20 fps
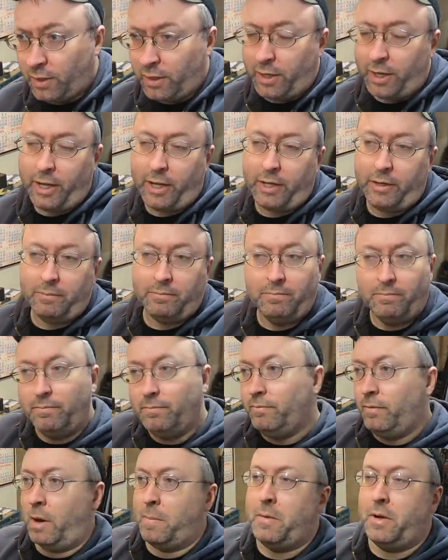I,
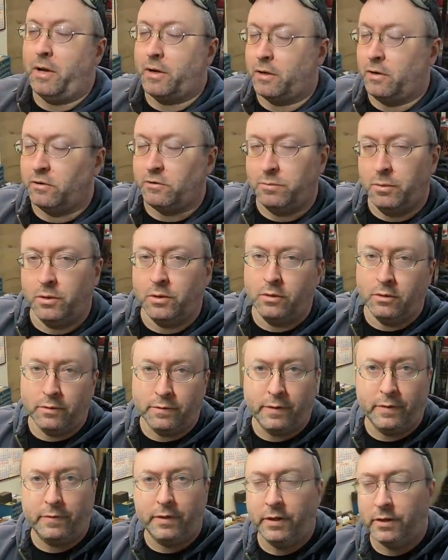I'm not comfortable going
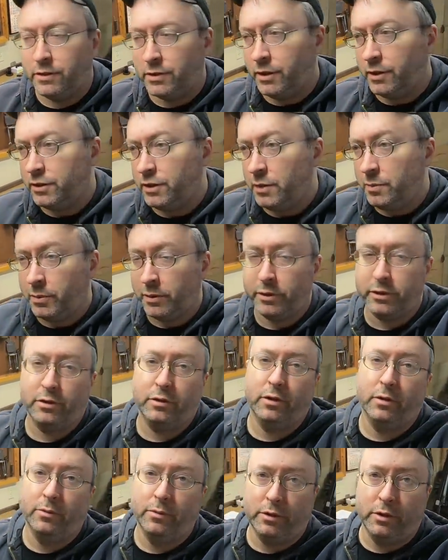50 to 60
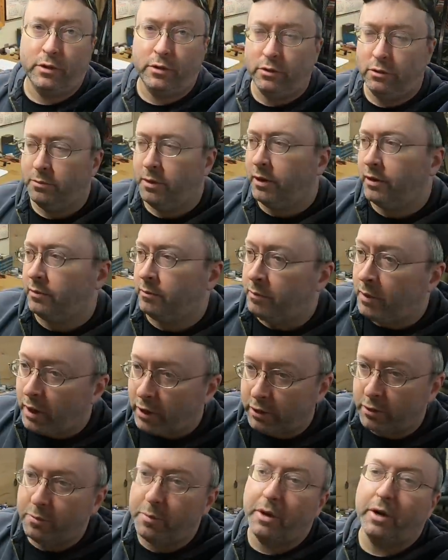personally with these new
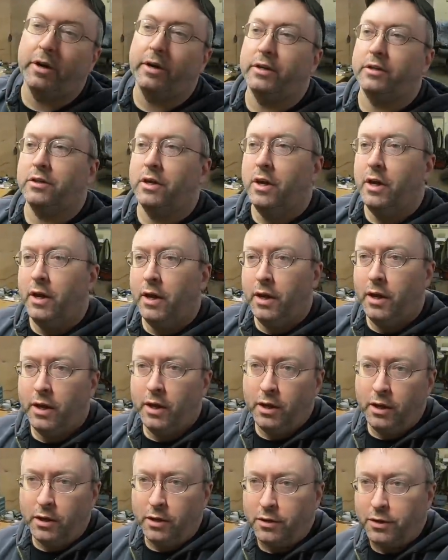modern bearings.
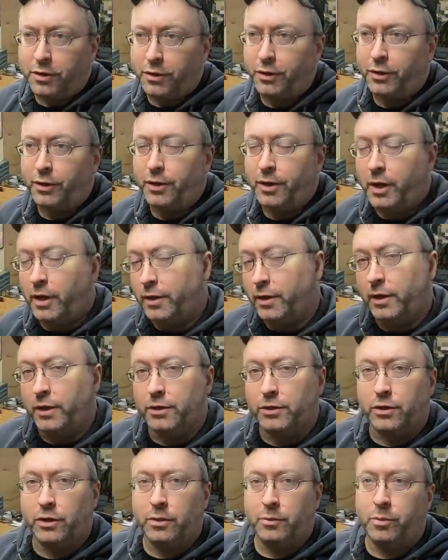30, I think,
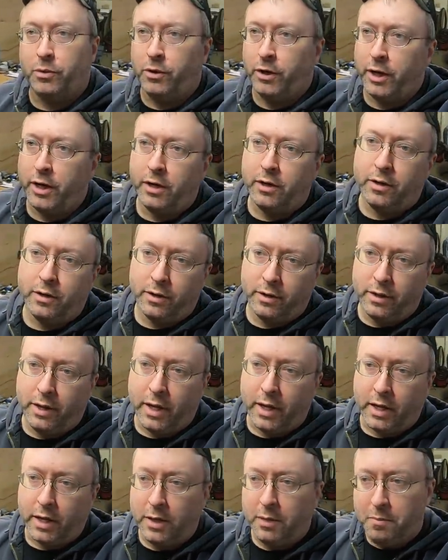is a good point.
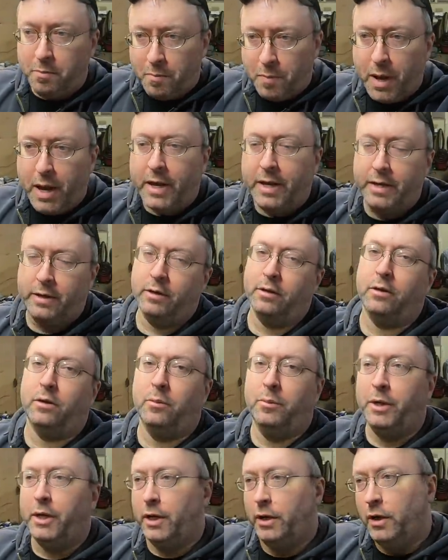They can bed in a
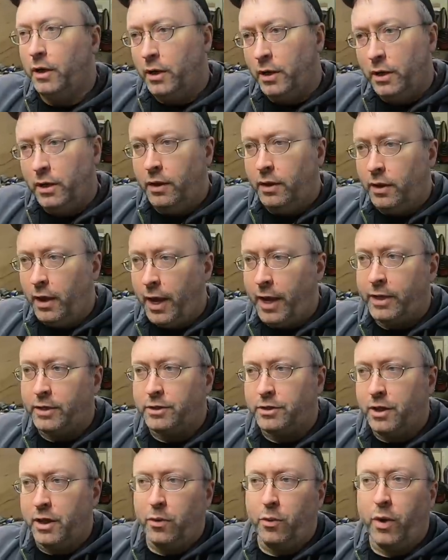little bit
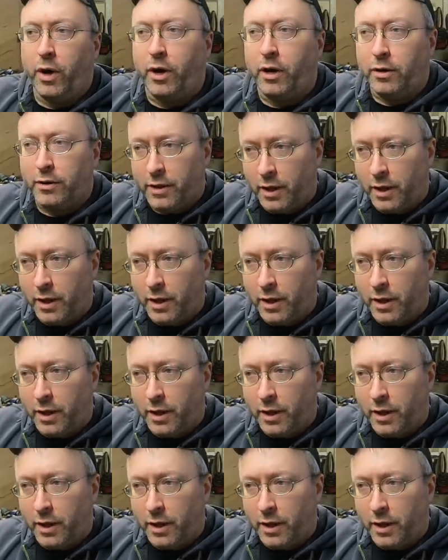as they wear.